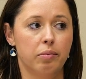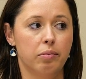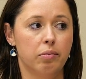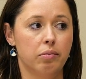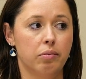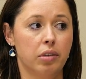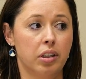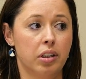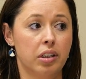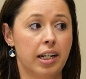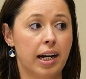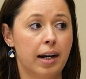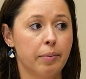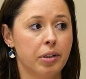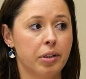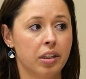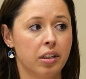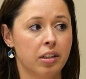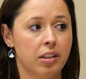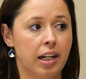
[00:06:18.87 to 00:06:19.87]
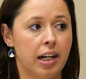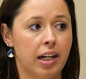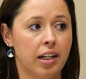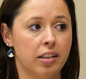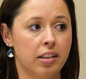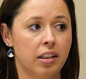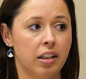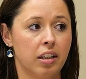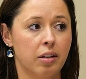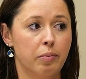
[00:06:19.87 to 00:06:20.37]
adapting the
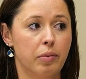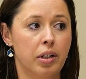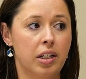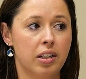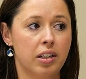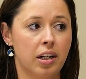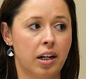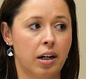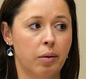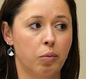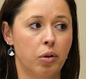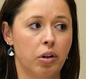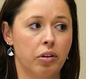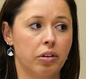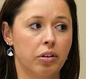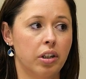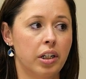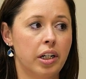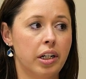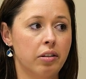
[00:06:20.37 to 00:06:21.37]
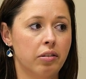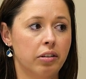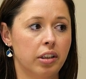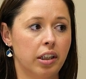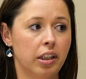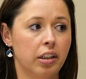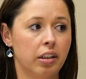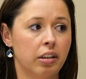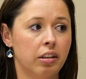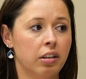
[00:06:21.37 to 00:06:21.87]
task in the meantime while they're
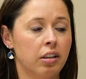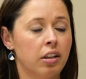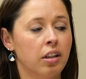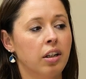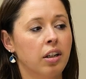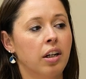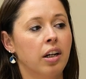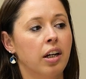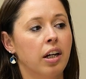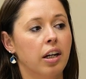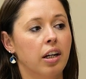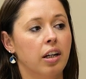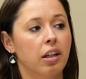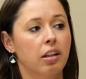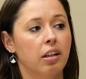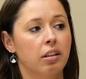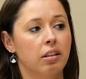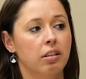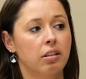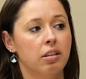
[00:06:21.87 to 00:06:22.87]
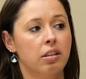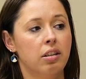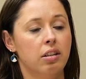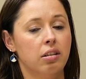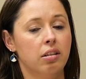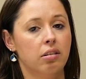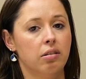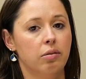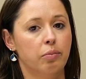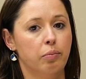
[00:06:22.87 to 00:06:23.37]
healing, and
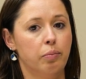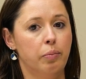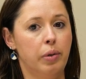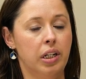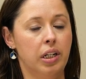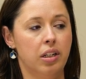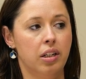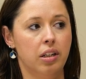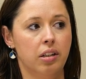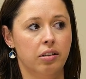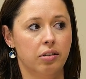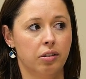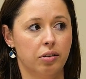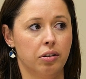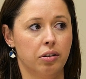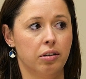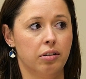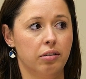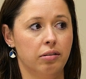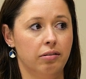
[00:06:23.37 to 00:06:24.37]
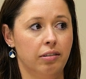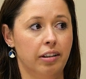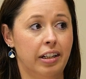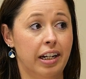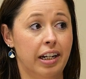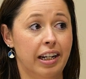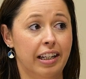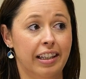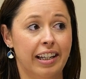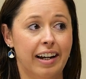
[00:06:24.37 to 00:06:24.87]
PTs are
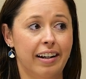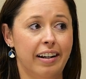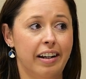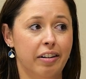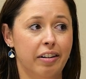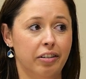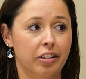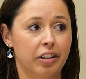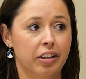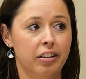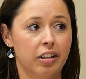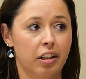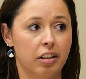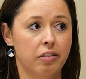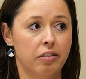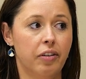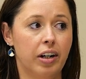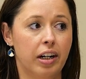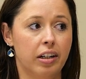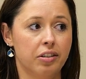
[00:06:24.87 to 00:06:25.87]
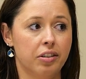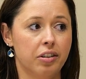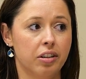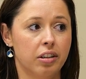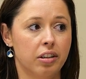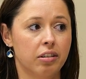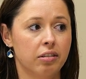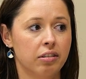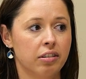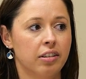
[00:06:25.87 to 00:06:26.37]
getting that healing done
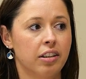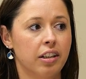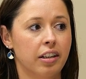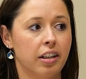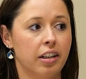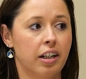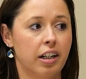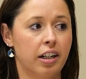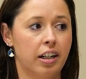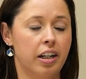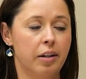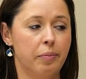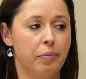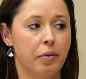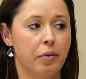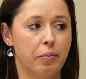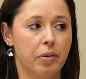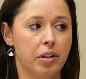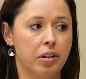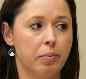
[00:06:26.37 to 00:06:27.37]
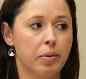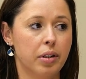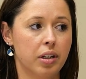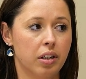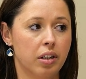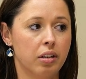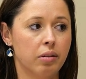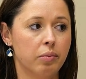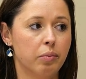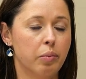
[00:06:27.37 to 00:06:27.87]
faster. And then I keep them
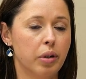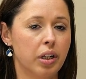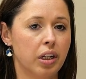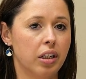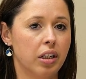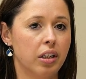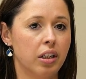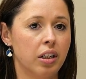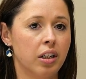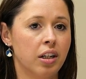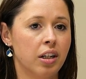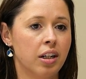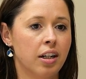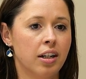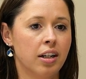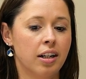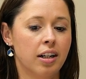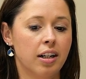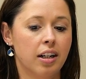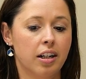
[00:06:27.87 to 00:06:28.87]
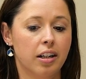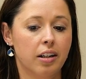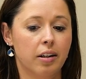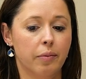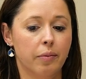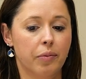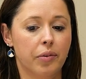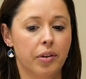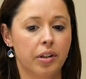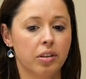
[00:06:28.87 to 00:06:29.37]
independent. But
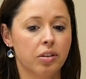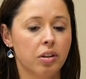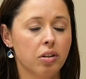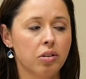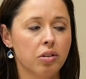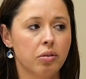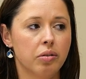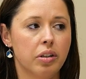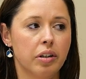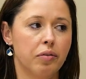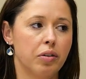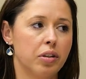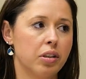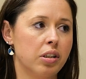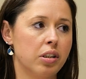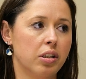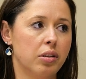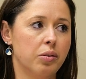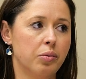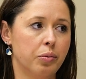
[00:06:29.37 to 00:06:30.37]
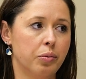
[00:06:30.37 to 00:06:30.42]
there's also differences.